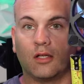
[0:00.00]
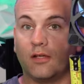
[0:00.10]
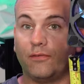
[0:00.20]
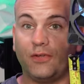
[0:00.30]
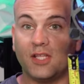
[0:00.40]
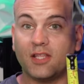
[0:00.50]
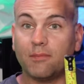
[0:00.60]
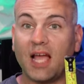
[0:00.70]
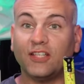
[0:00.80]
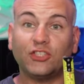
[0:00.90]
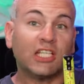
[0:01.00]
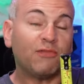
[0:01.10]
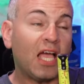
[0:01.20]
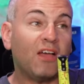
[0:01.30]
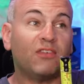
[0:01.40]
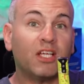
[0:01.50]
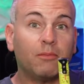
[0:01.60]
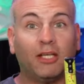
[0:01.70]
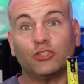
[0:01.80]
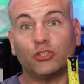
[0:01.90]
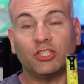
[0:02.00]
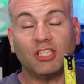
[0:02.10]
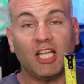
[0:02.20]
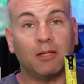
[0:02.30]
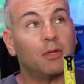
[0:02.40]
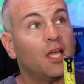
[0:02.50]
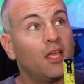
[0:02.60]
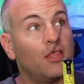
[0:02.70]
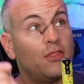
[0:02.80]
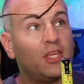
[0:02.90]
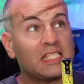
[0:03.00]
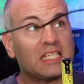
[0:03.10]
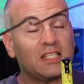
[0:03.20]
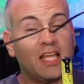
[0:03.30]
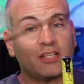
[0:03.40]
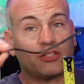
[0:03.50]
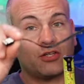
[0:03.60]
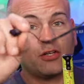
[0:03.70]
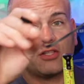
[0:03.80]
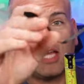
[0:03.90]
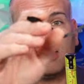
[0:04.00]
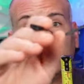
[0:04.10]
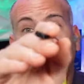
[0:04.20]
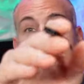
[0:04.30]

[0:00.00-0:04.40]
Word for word: Via the magic of having a measuring tape, this connector, that is